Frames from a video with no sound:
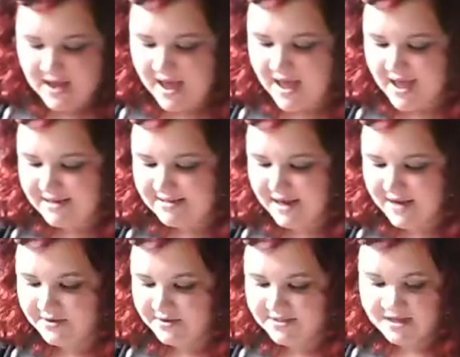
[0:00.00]
And I
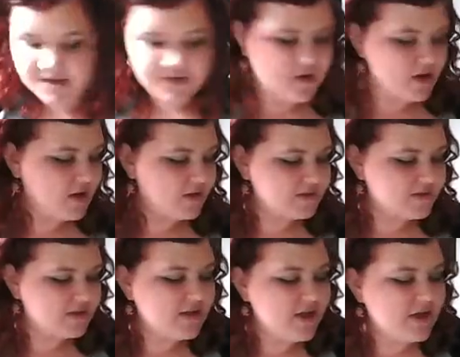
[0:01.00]
also got
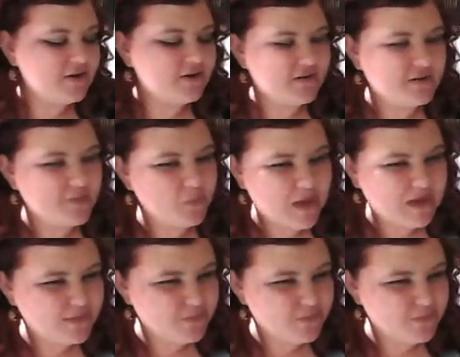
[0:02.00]
another weird